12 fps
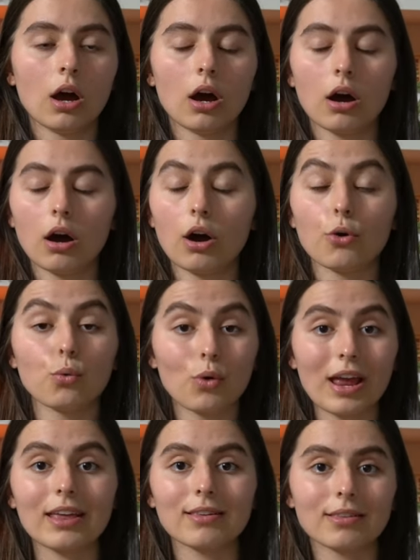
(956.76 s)
uh,
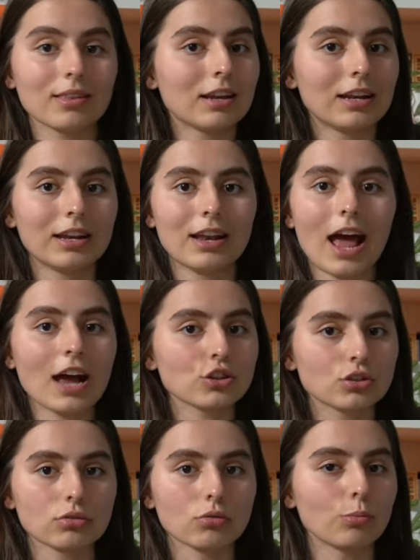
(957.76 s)
raise the
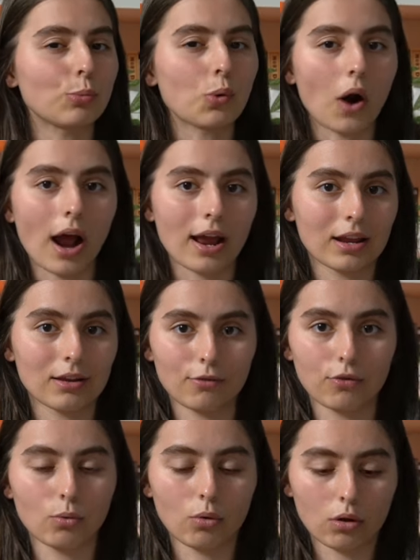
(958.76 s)
national pride,
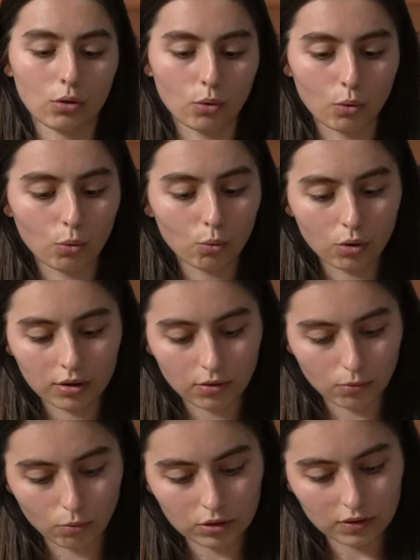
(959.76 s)
if you will. Or
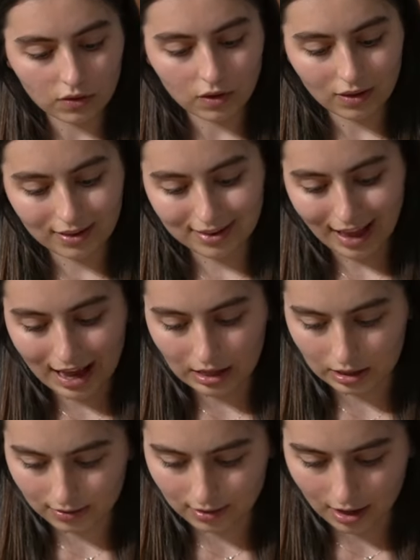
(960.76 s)
what, what does he
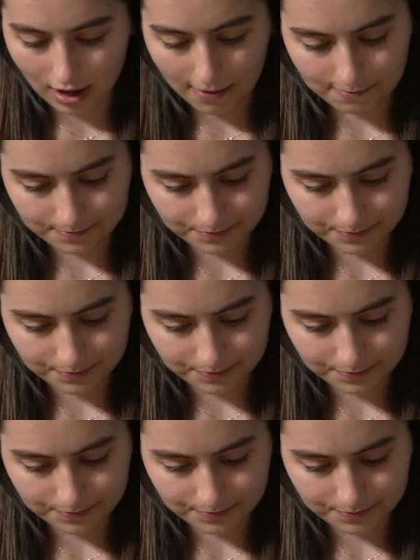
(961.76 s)
exactly say?